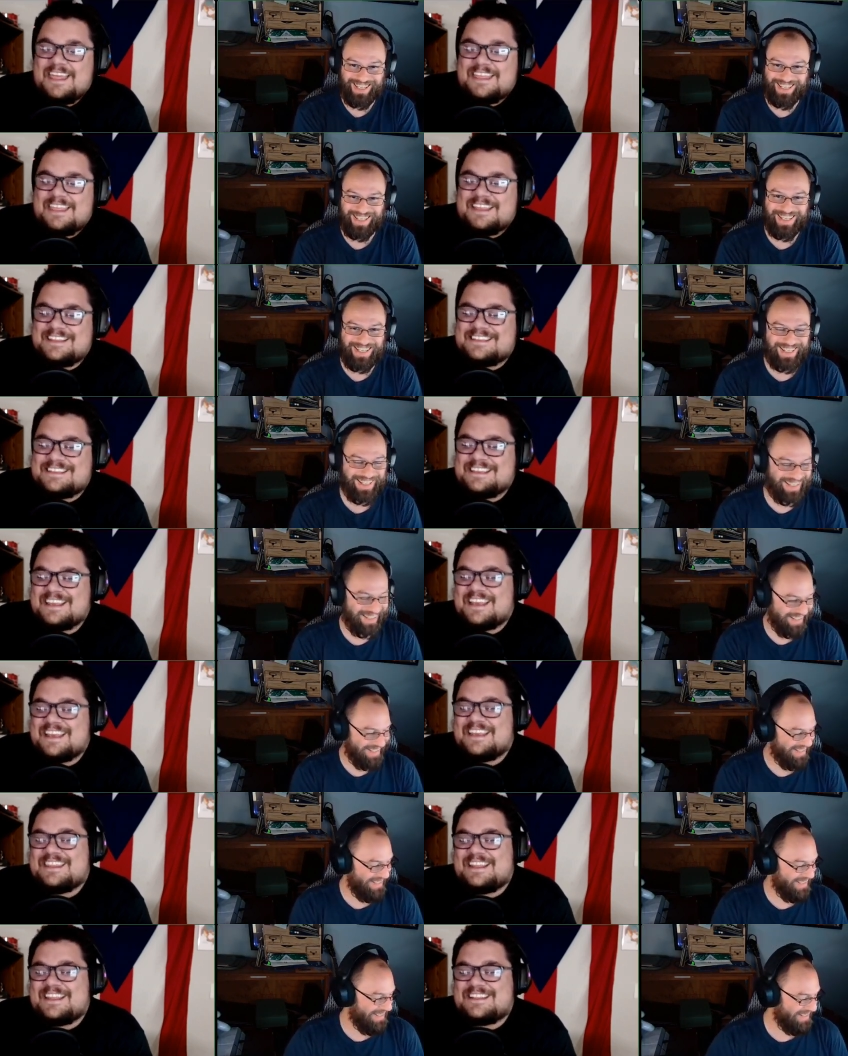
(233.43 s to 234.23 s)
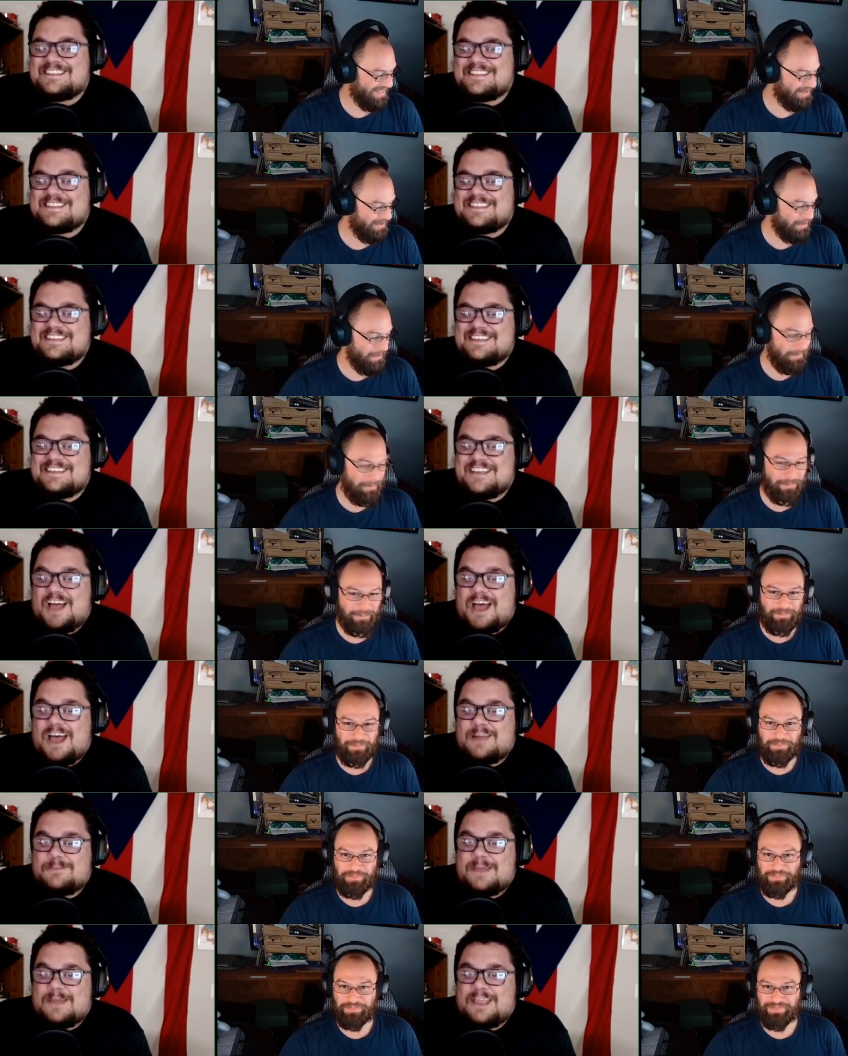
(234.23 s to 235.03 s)
Speaker 1: that's, that's the
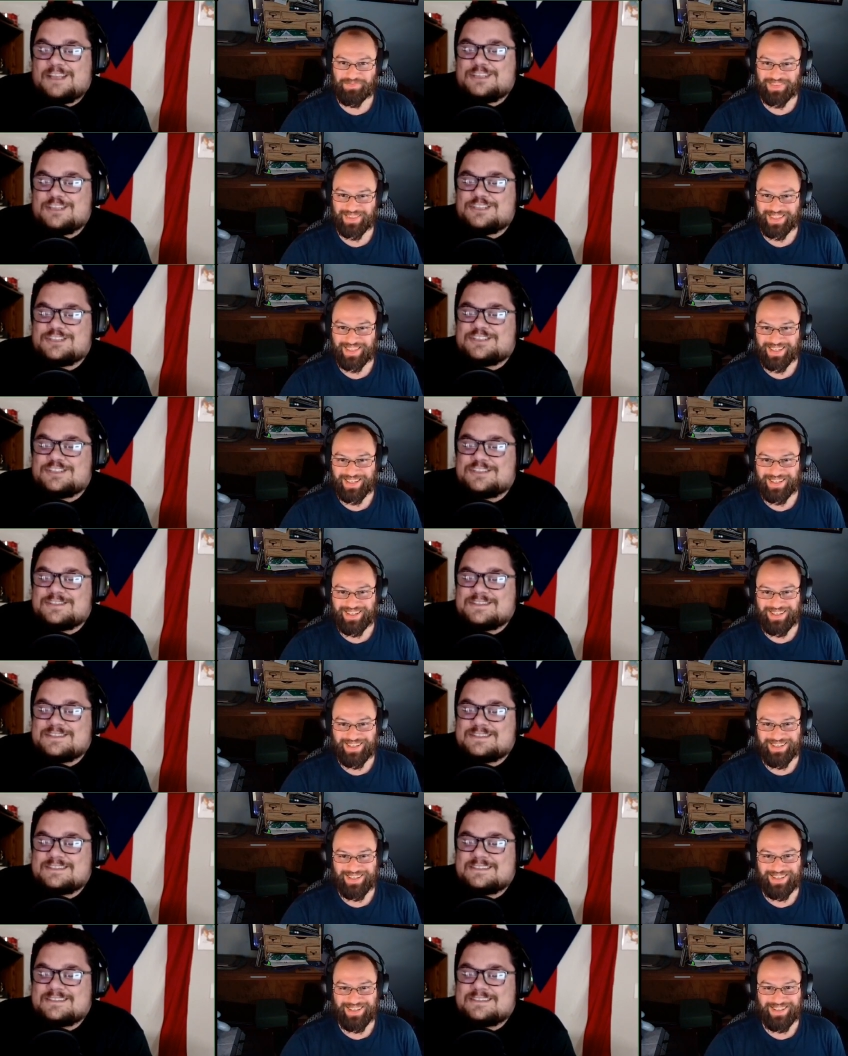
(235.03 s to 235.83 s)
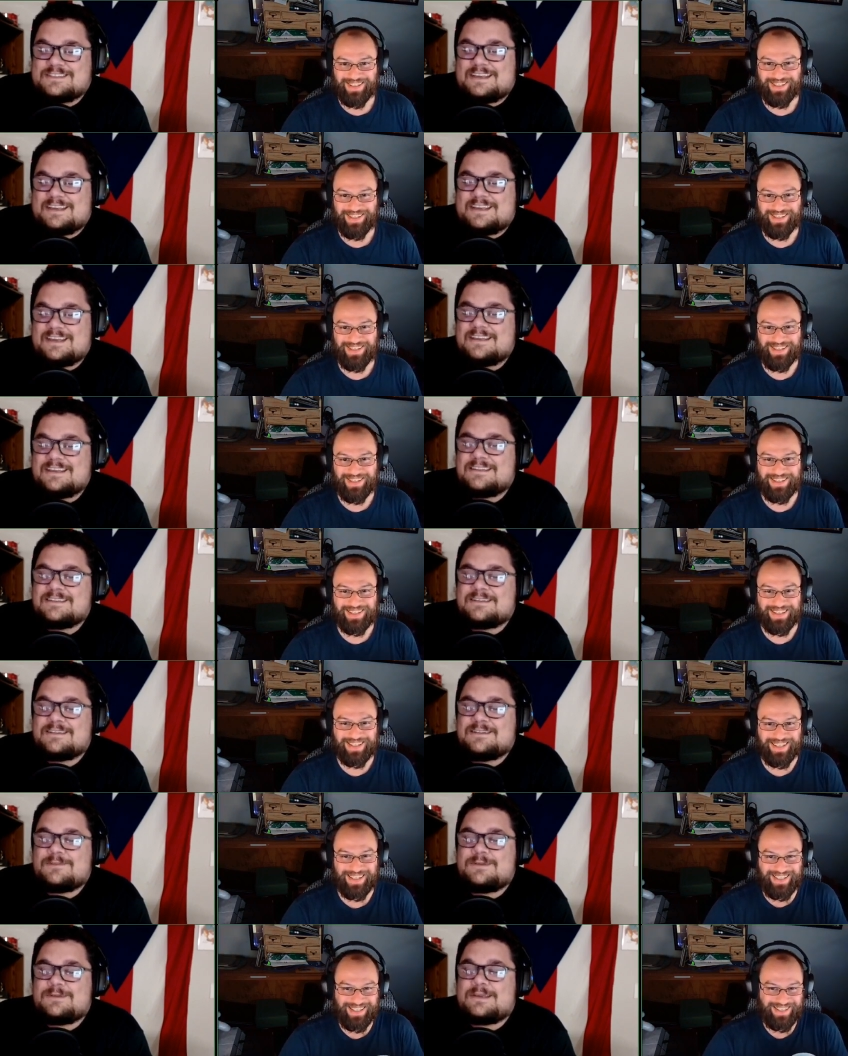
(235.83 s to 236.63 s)
not engines. Like, and
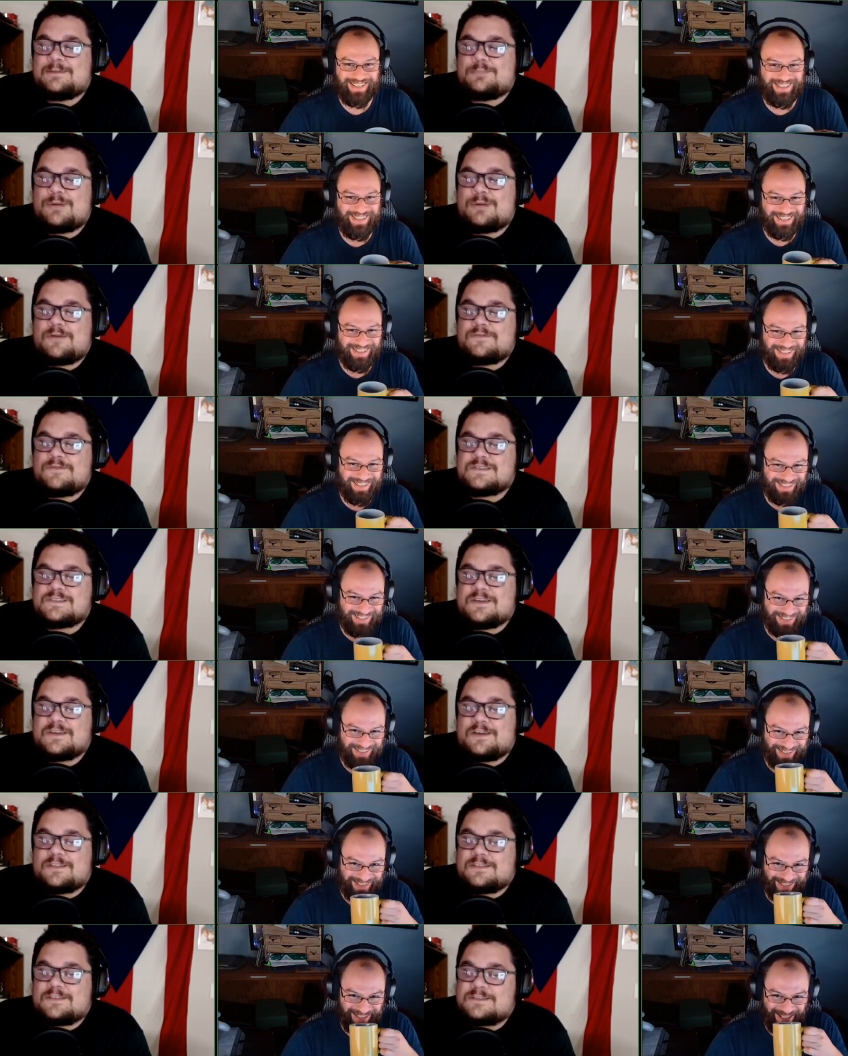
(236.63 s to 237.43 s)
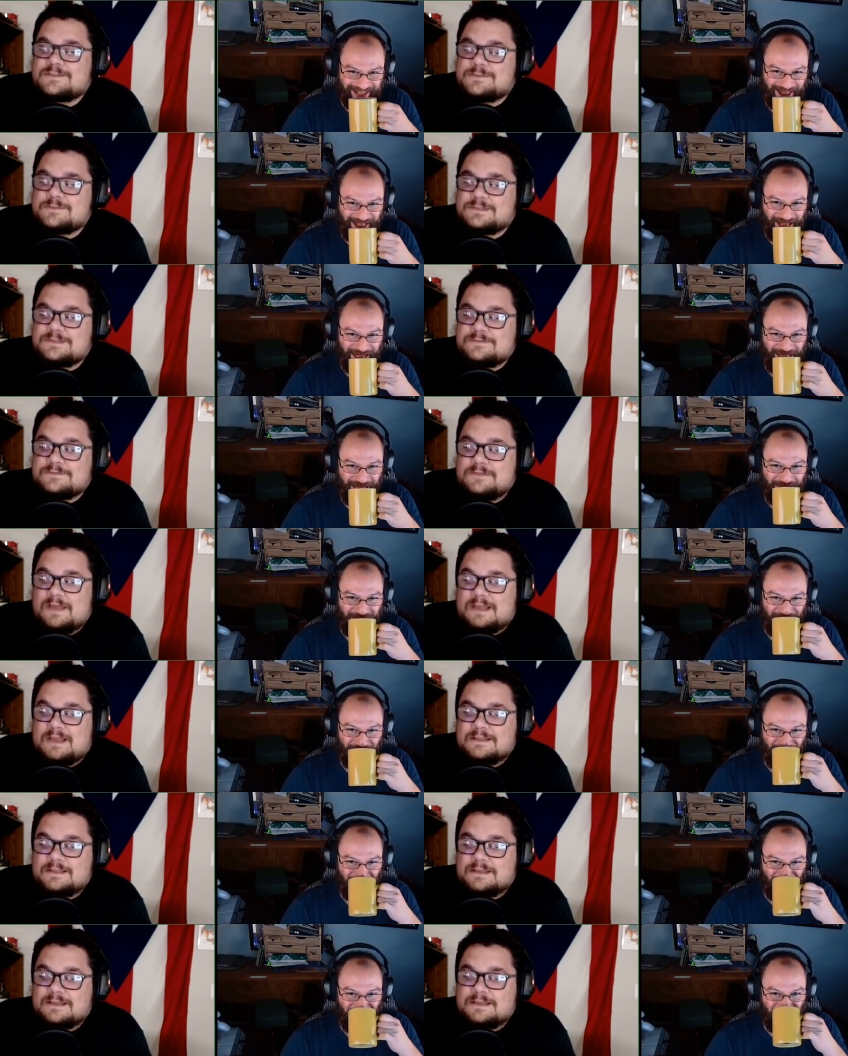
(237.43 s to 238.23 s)
we can preface all of this with the
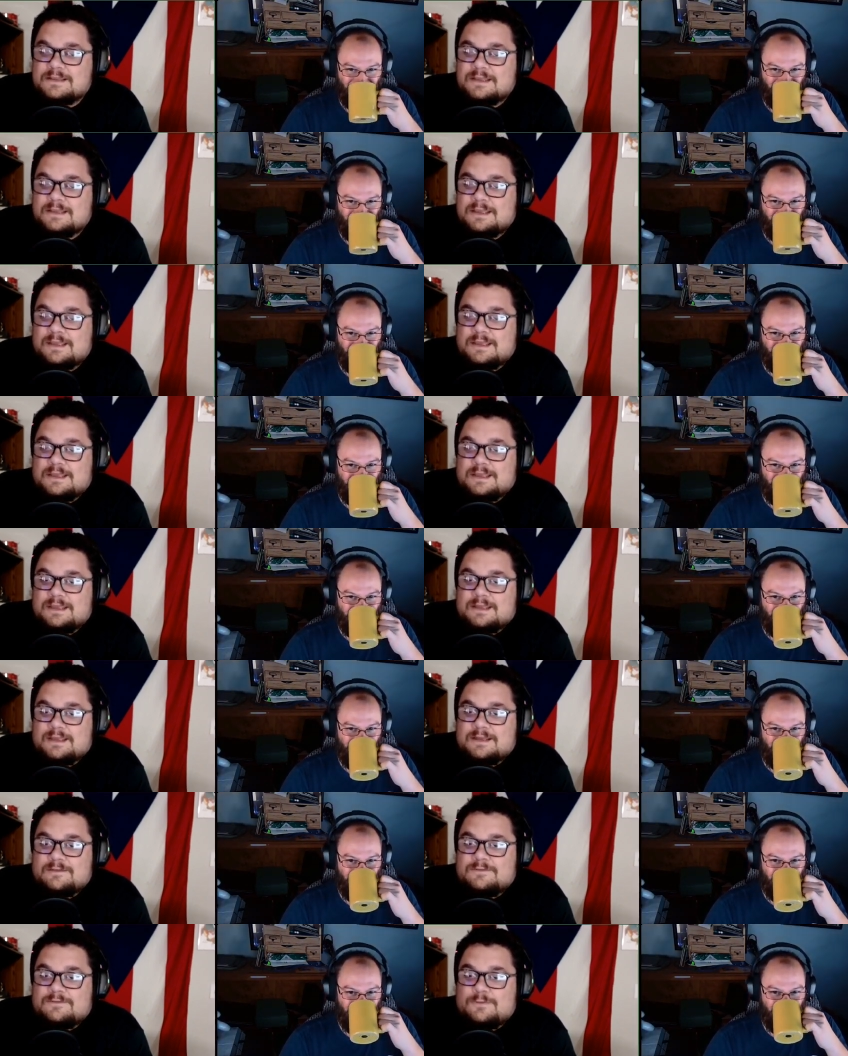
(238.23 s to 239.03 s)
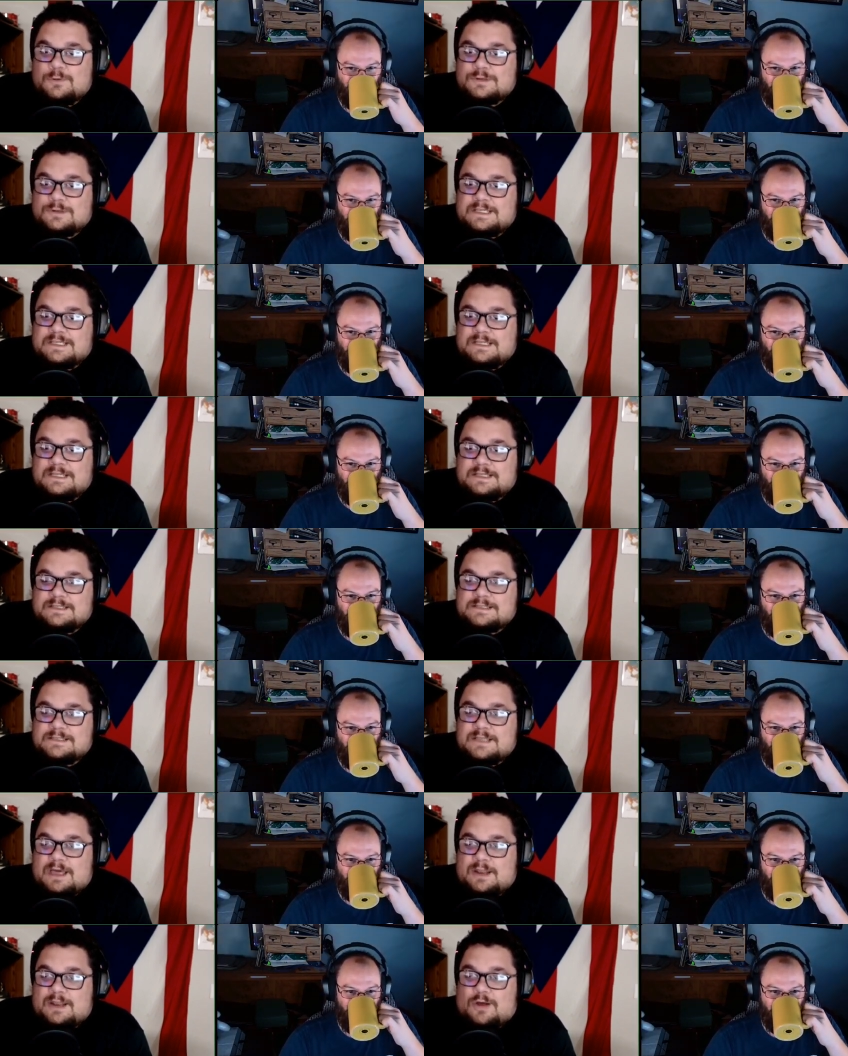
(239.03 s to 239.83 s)
fact that 14 is not a